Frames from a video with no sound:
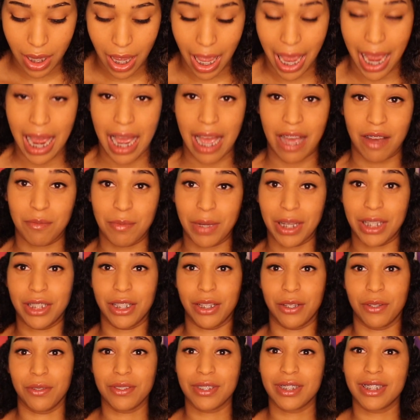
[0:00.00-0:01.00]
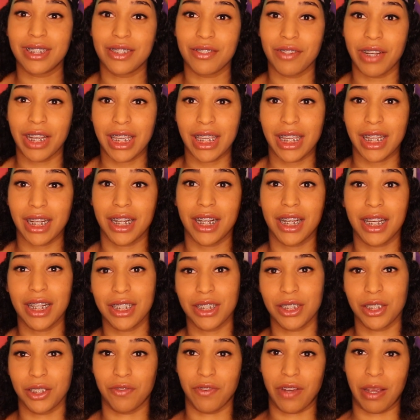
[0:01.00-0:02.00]
have my notes right here,
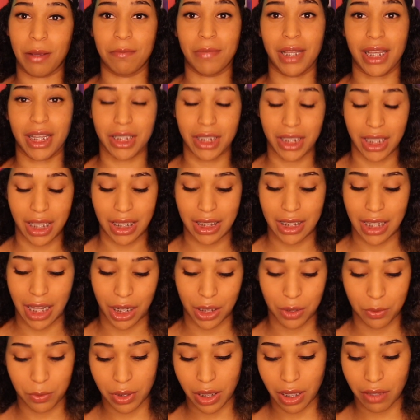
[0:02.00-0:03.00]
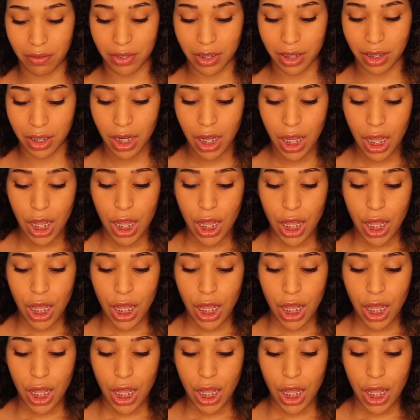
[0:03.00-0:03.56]
so if I'm like looking down or whatever.